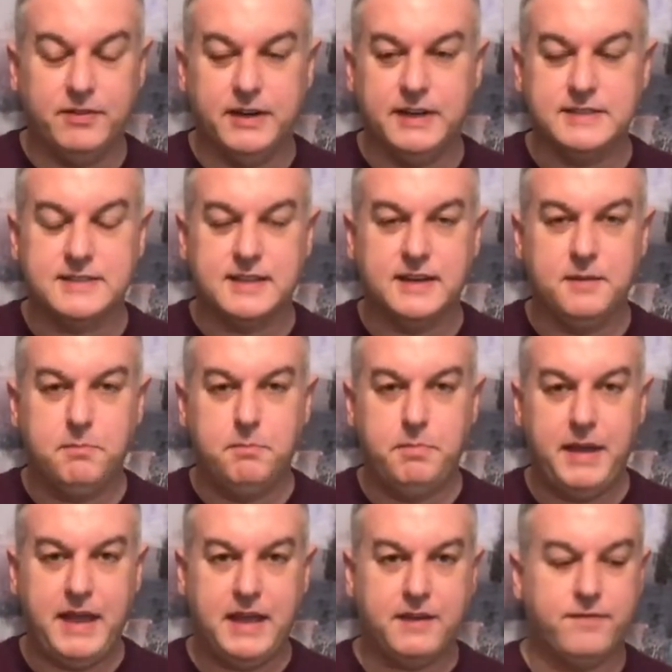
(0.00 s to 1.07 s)
It's gonna
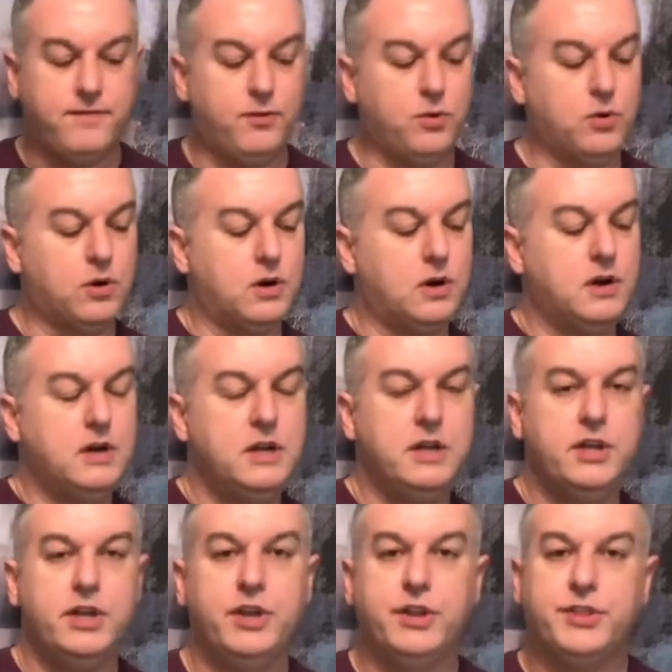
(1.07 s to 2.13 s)
bake for
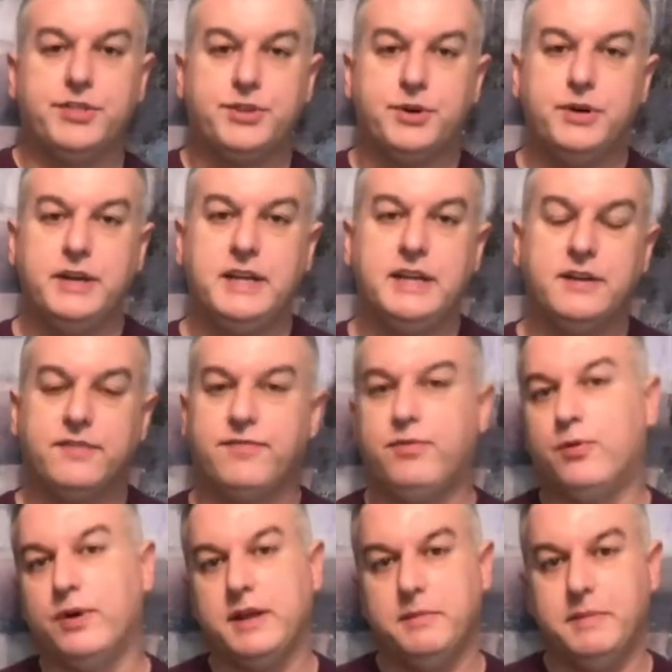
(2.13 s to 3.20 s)
30 to
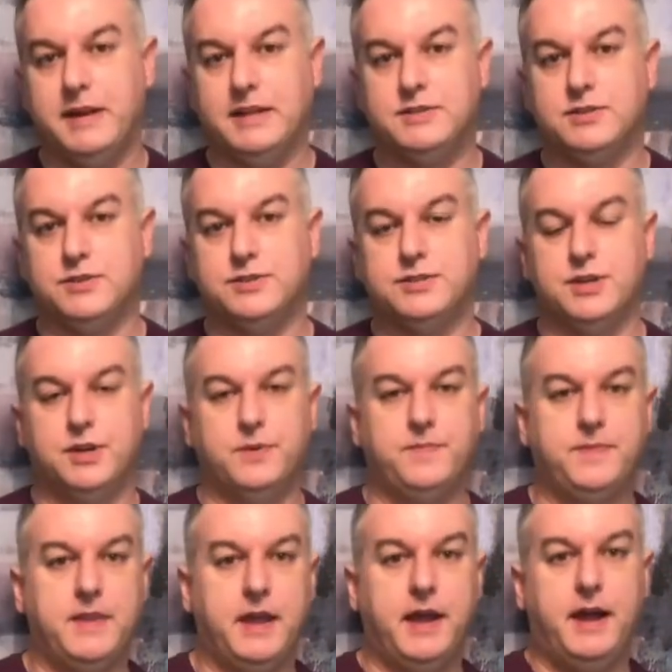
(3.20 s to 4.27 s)
40 minutes or so.
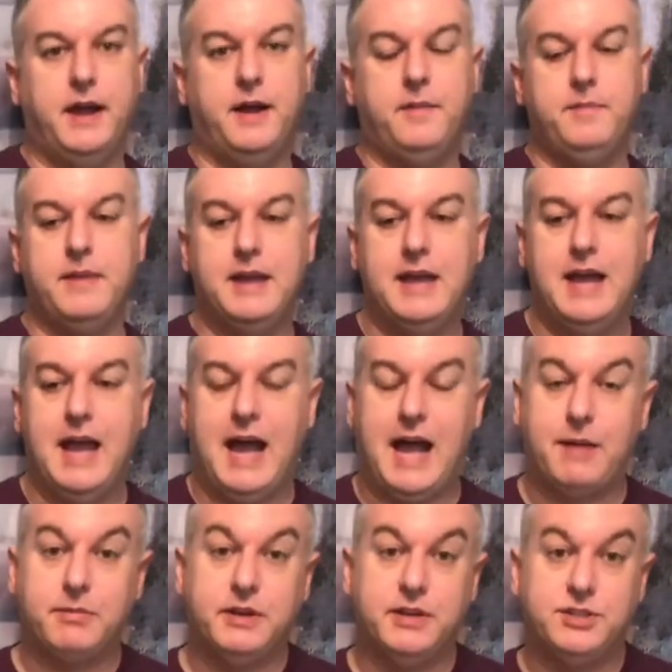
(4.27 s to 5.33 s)
I'm
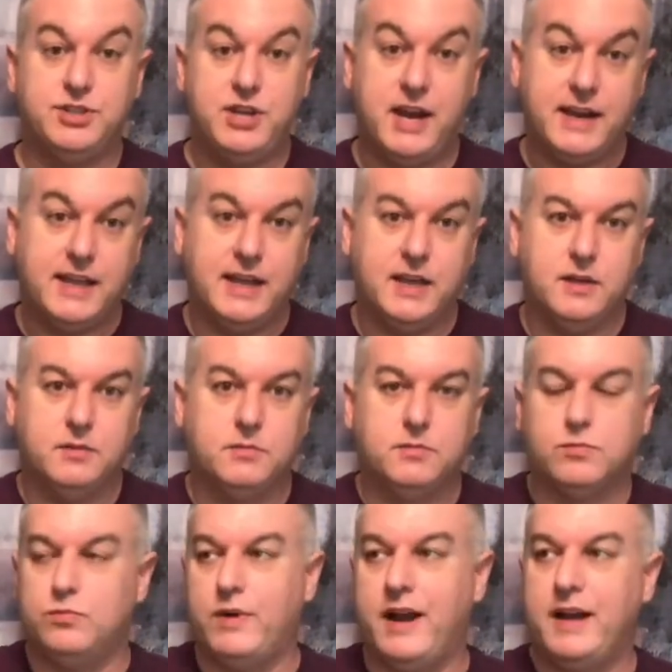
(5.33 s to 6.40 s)
gonna check it
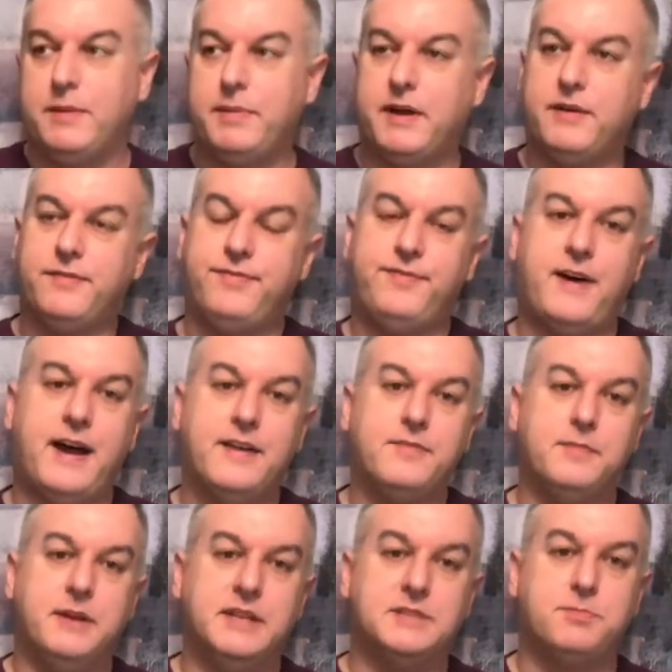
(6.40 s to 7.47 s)
right about 5
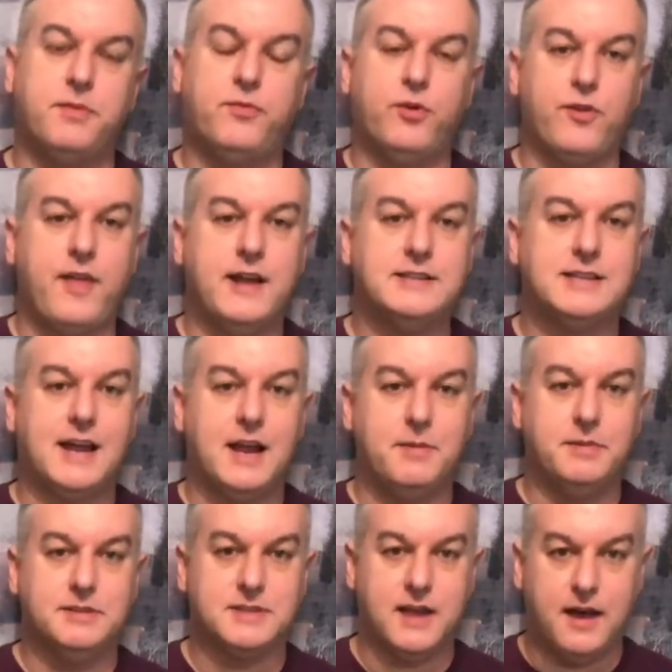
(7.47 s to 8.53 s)
minutes before that time
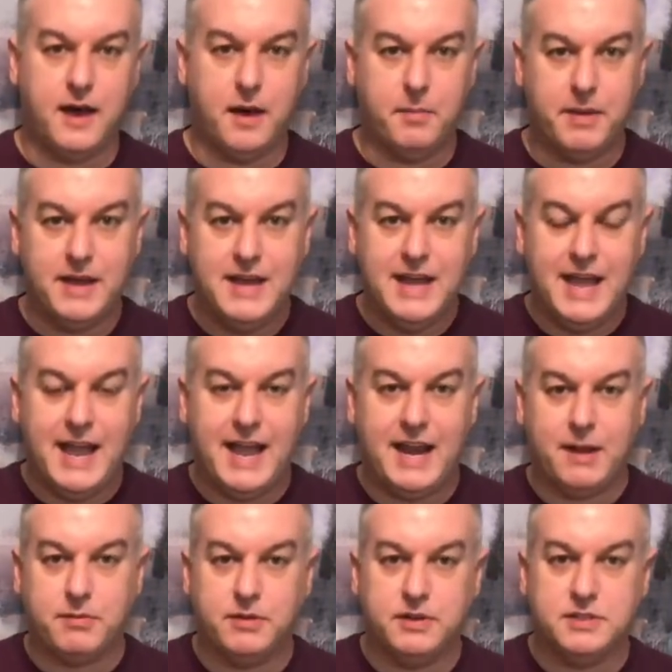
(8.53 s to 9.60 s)
is up, and I'm
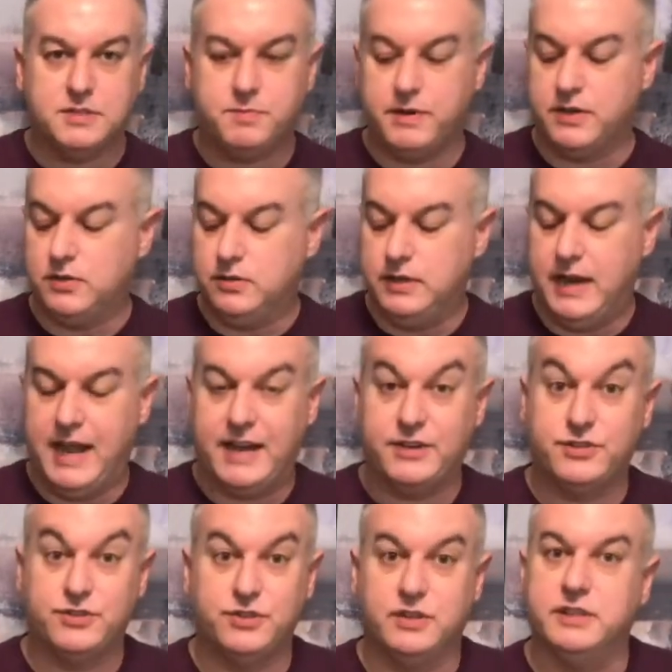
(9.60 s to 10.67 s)
gonna sprinkle an
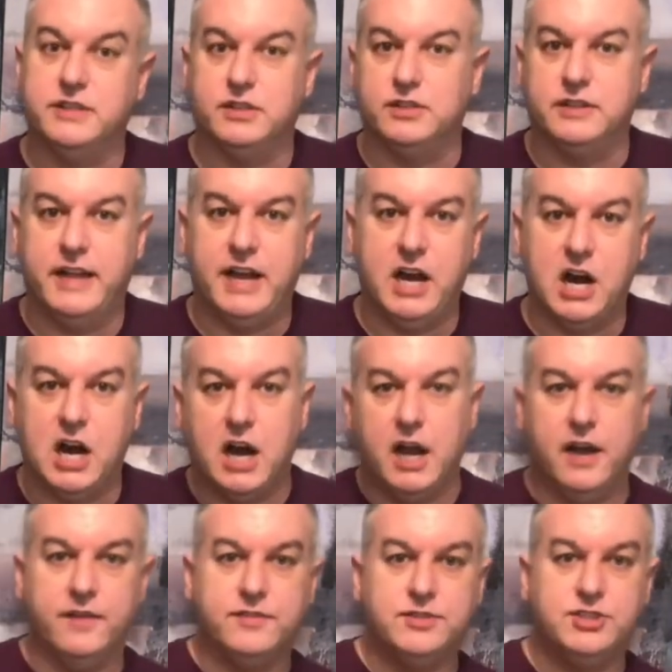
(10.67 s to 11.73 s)
extra little layer
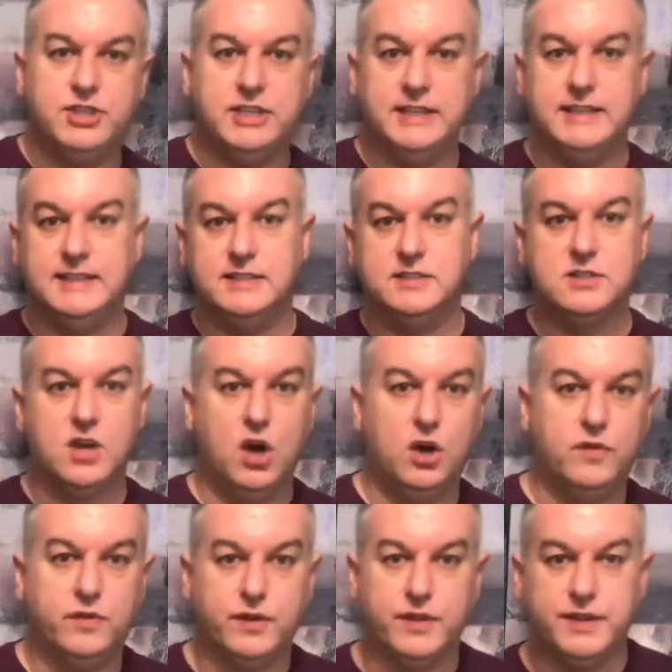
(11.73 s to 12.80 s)
of cheese
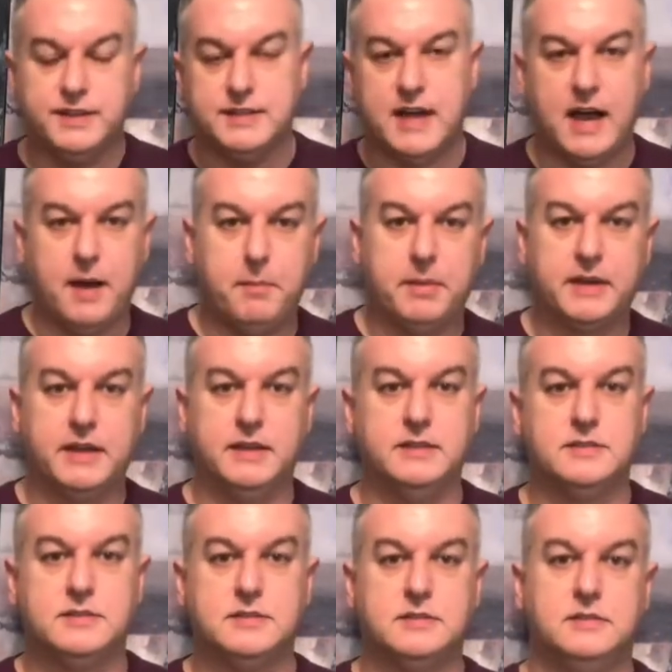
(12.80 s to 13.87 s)
over the top,
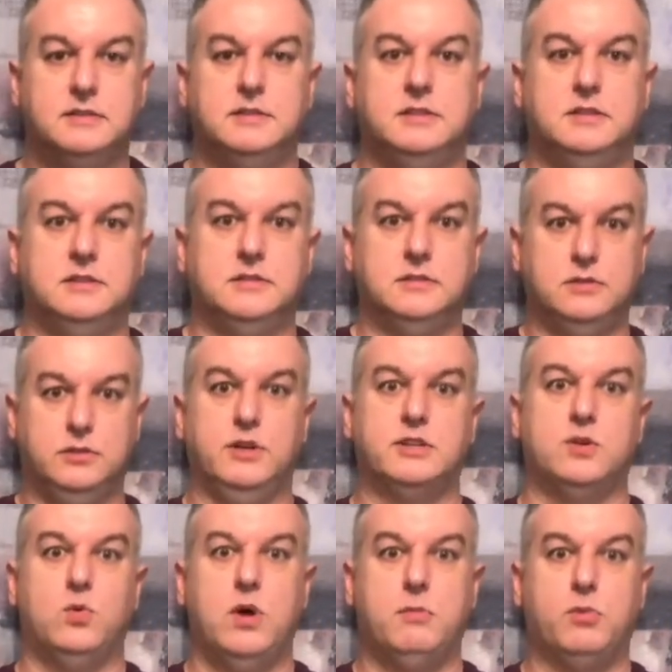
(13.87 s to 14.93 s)
because who doesn't
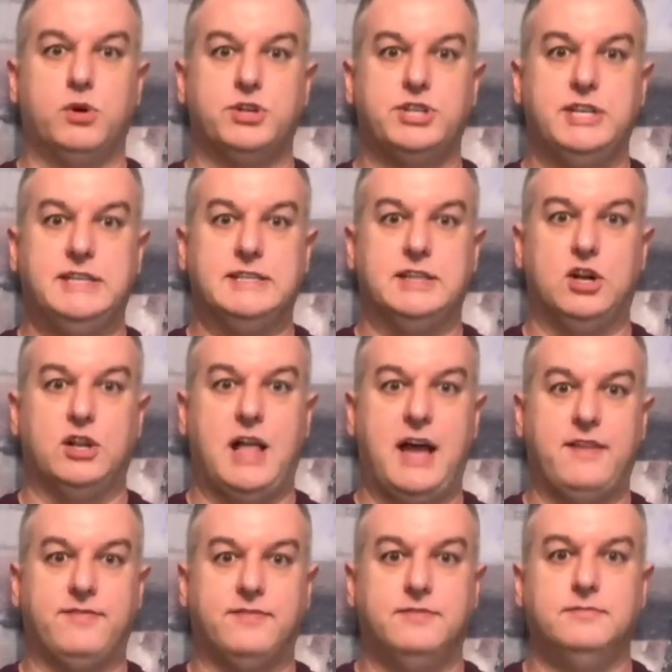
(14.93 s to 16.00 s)
want more cheese in their
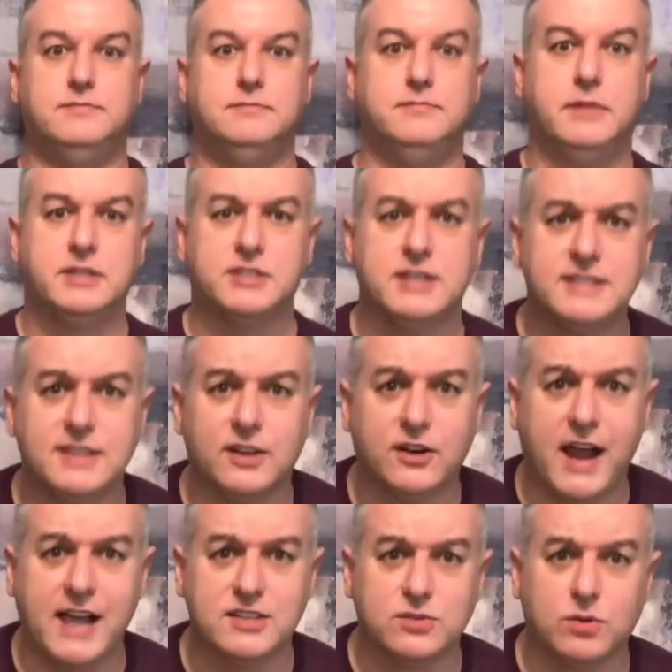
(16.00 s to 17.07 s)
life, much less in their
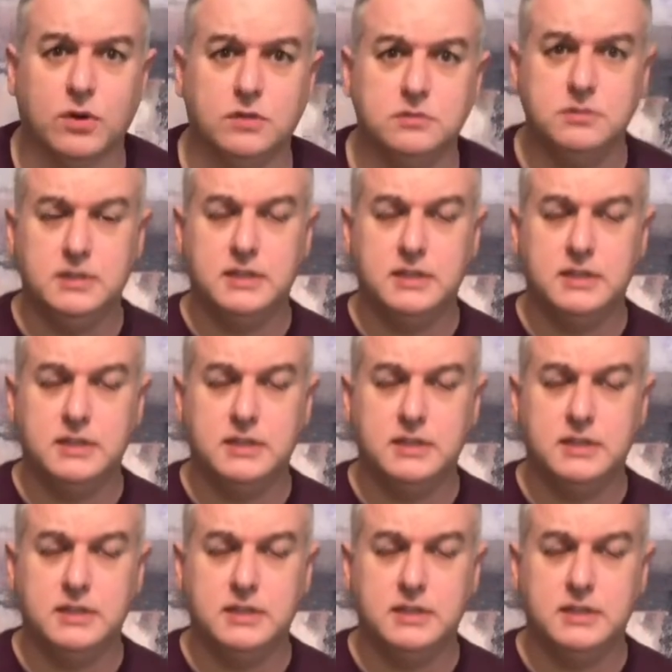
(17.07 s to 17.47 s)
casserole?